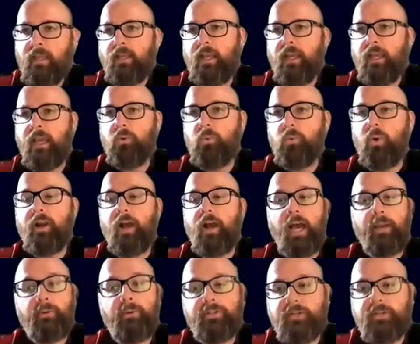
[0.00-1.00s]
And what I'm
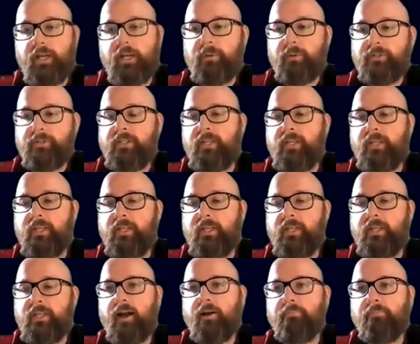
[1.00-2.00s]
going to talk about today
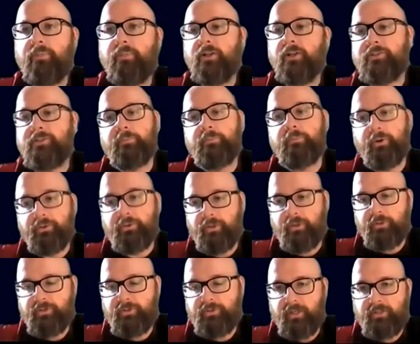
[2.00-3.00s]
builds on both of
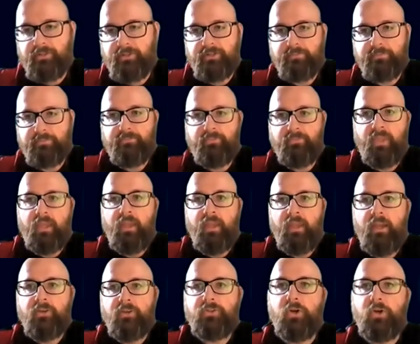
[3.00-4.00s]
those things.
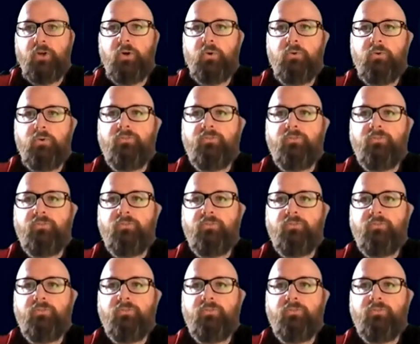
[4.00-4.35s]
So